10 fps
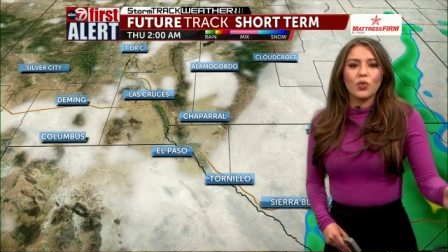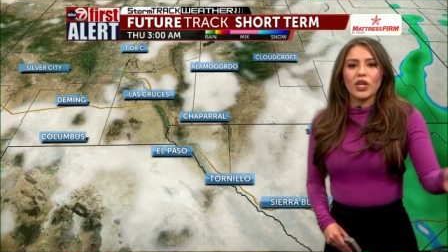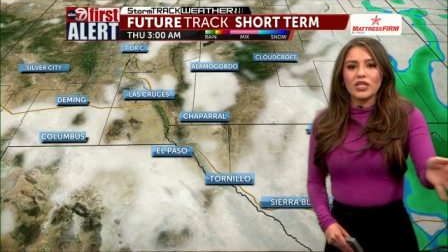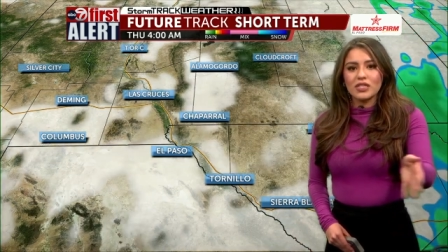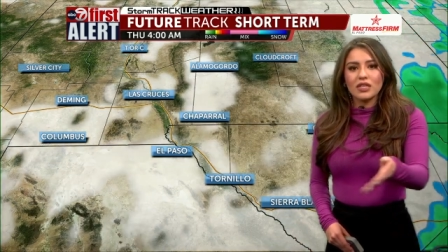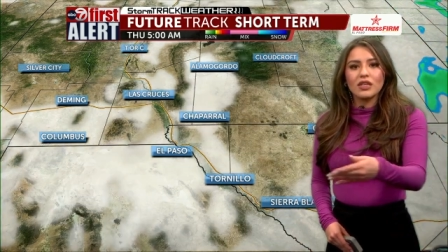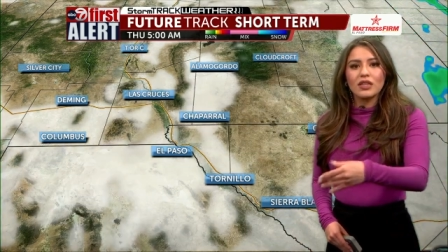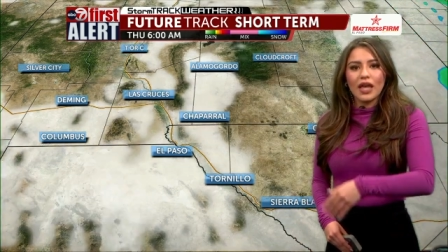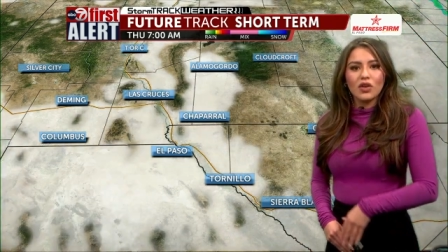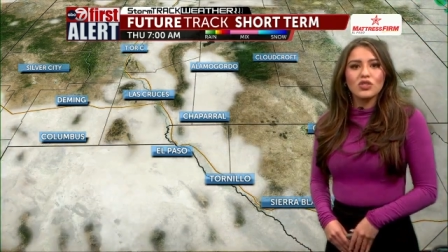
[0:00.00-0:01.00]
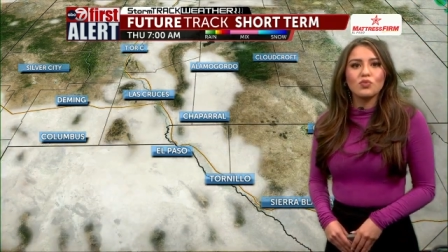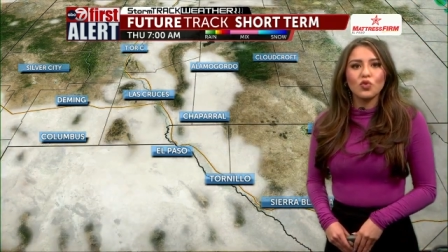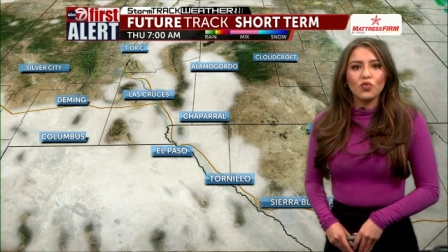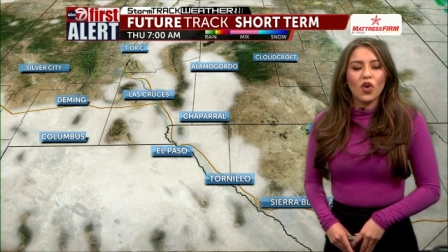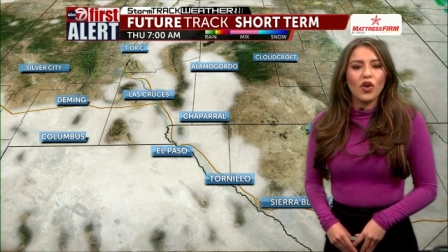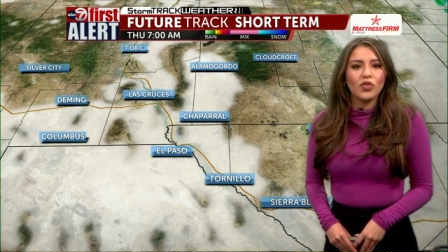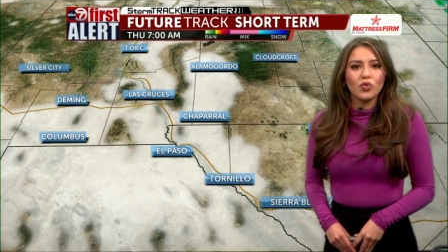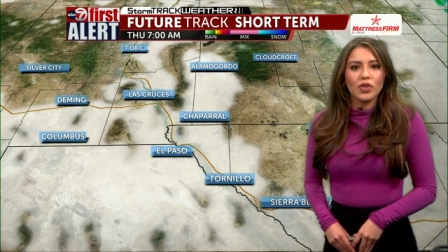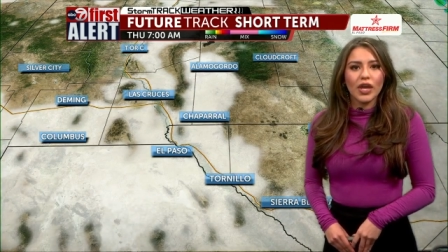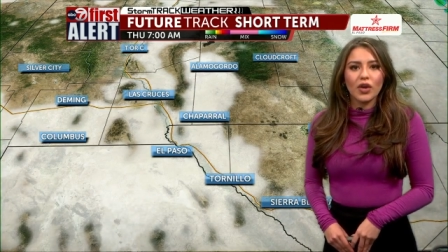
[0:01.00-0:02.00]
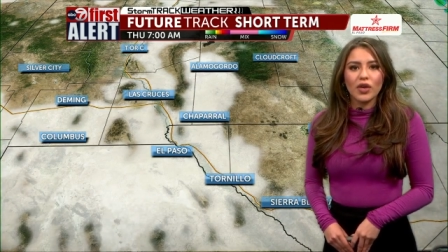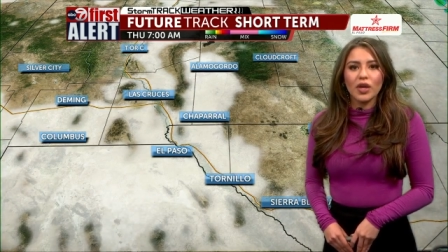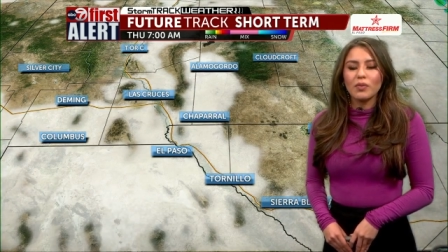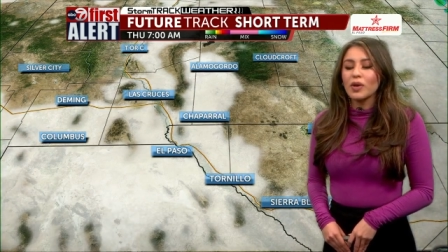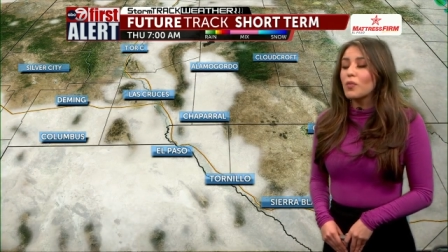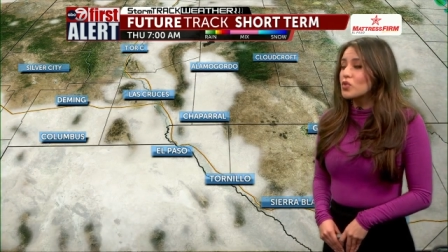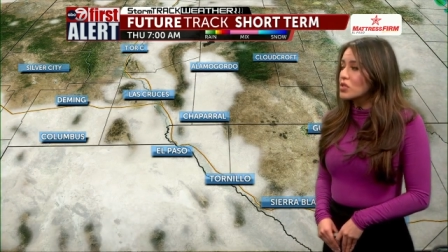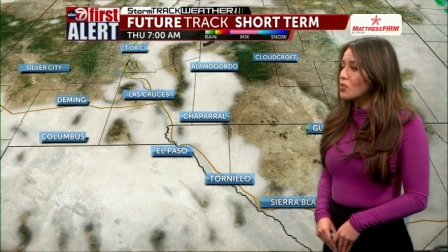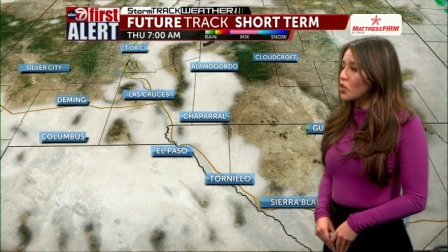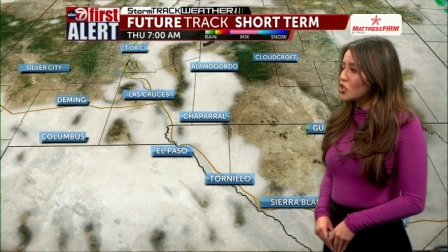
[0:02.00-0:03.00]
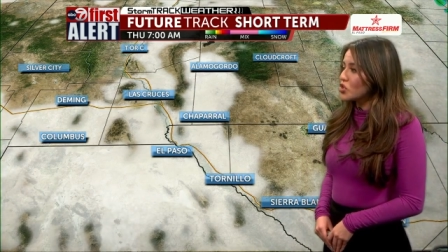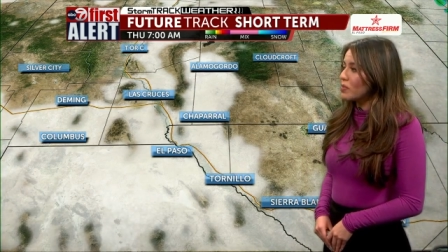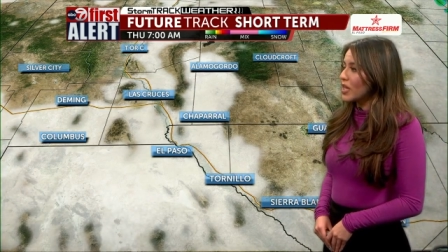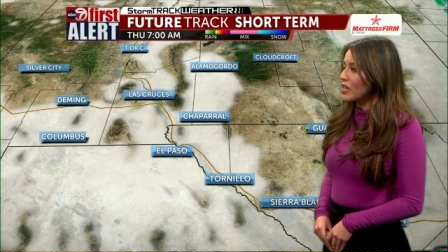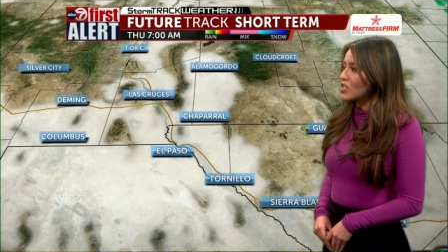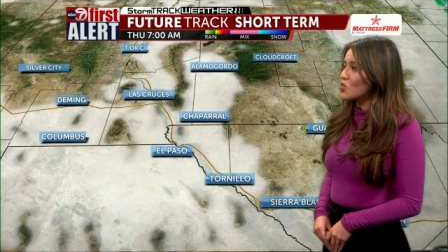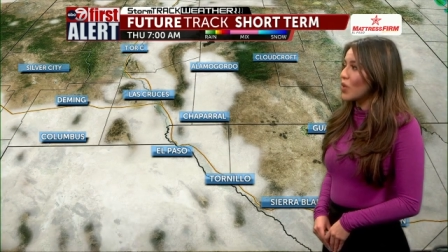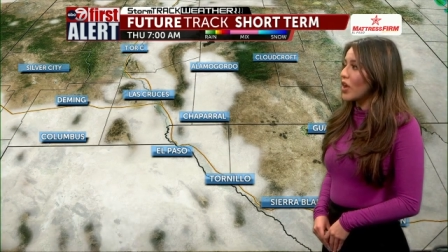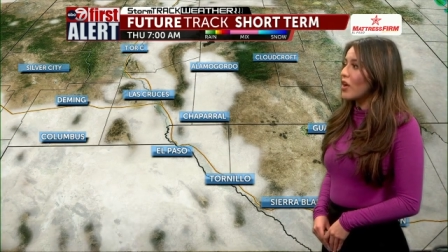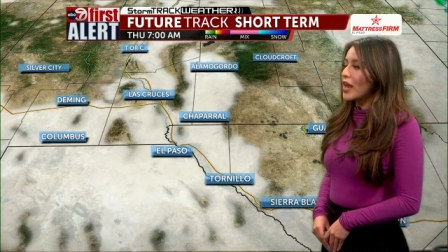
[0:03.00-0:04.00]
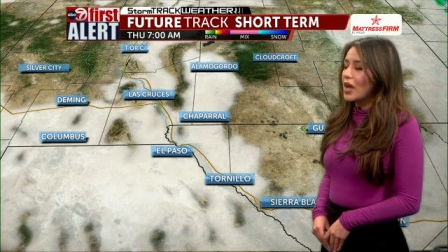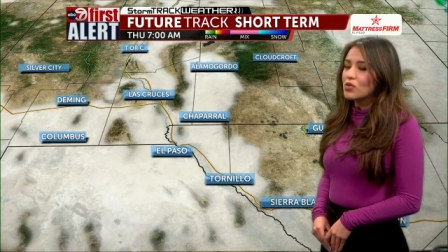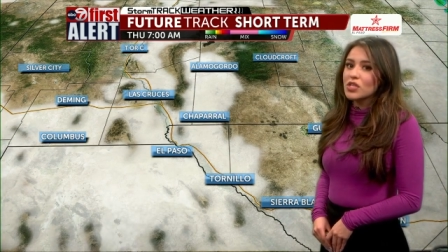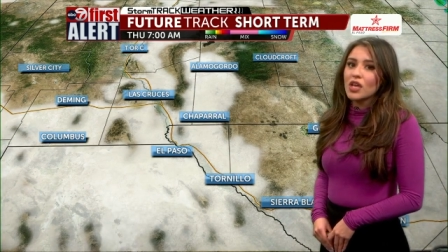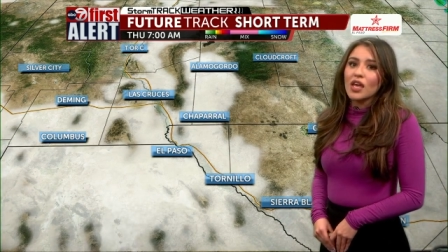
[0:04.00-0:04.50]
We're going to see the clouds move on through the area, but most of the moisture making its way on out